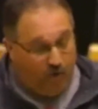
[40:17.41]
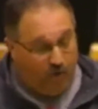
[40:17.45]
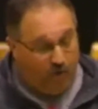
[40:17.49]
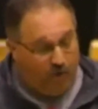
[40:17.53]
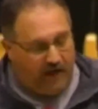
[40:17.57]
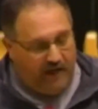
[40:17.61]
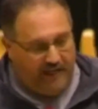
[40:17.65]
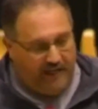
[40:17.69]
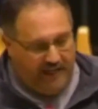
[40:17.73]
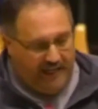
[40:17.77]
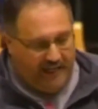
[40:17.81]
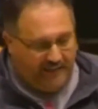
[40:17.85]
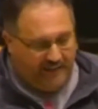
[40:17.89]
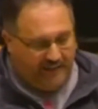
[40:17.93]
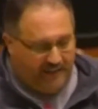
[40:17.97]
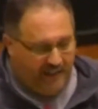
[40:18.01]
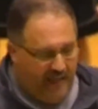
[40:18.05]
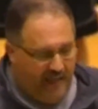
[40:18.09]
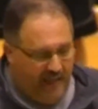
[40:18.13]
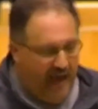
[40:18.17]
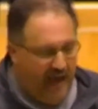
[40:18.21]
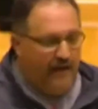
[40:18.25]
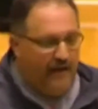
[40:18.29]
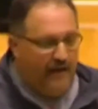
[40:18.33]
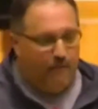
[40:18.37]
We're going to get to
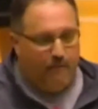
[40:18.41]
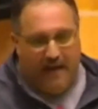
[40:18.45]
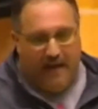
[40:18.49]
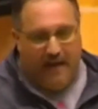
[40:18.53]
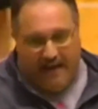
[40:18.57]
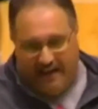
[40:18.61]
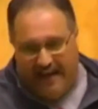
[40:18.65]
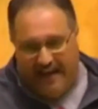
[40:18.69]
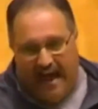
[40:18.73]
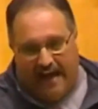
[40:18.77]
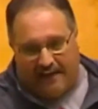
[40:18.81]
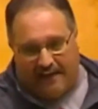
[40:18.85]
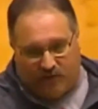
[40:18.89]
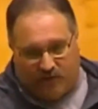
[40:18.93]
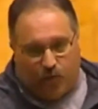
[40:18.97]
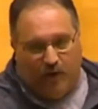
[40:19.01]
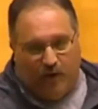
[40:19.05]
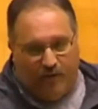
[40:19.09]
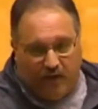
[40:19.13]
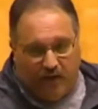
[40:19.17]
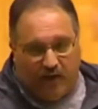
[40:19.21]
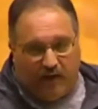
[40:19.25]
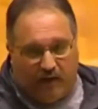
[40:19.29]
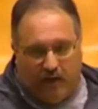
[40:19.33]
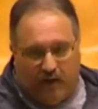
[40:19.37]
that in a minute, and that's what
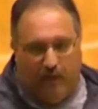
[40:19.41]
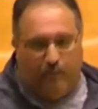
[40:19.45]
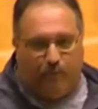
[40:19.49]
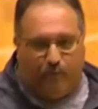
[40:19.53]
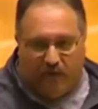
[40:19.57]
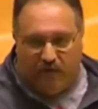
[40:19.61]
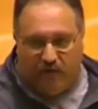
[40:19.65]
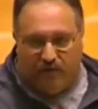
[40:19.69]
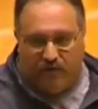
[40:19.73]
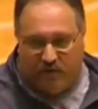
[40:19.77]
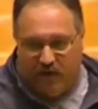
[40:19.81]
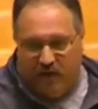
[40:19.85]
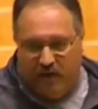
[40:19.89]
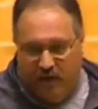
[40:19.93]
the Clippers